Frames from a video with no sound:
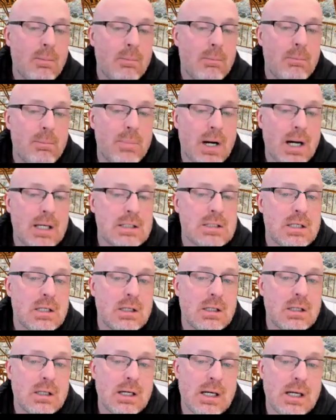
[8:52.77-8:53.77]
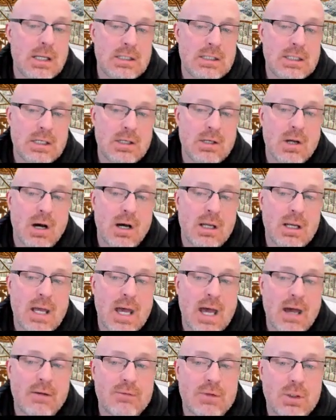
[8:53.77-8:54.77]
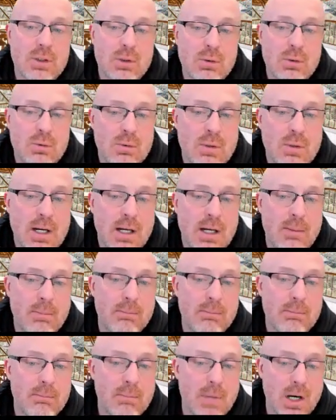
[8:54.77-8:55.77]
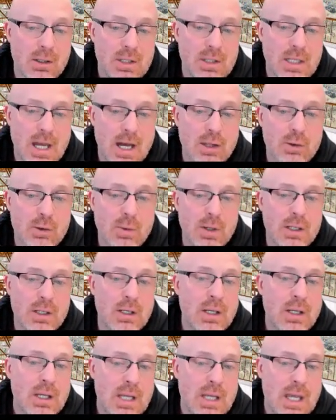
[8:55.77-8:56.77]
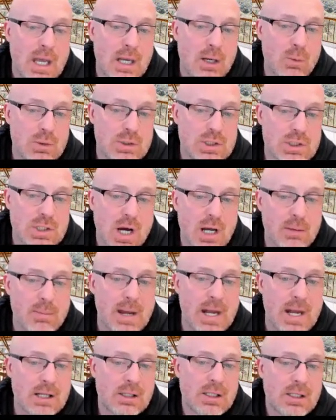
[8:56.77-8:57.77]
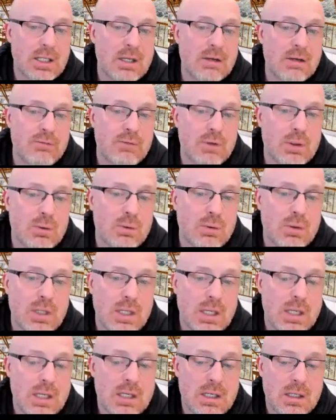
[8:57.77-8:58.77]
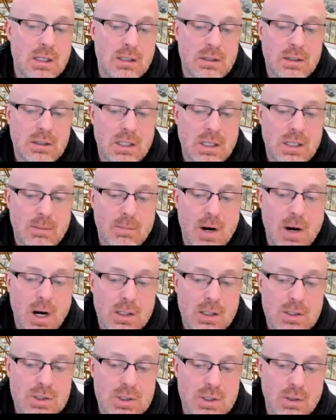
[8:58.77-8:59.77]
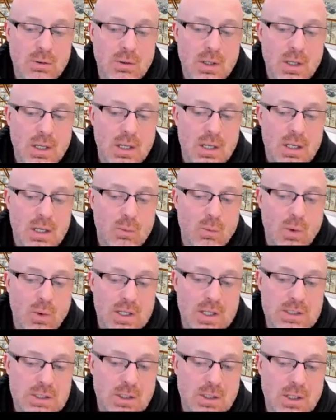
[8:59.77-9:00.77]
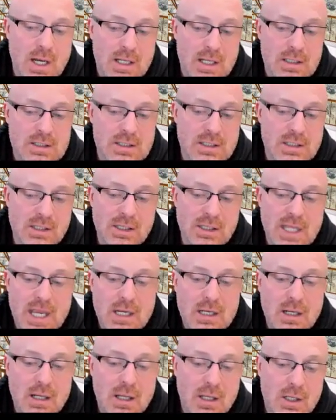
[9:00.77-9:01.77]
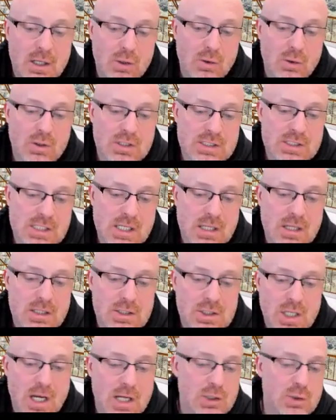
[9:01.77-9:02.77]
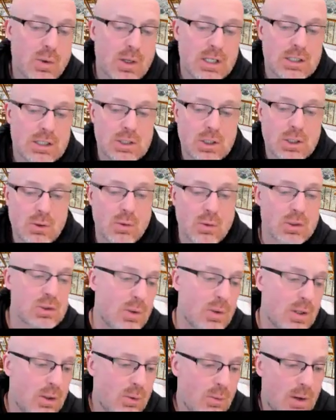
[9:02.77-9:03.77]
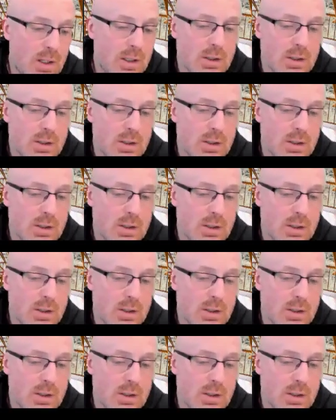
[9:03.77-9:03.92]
but I did not have to mark the other one, and it would just automatically give you the mark. So once you got into the late, you could see that you got 22 or 21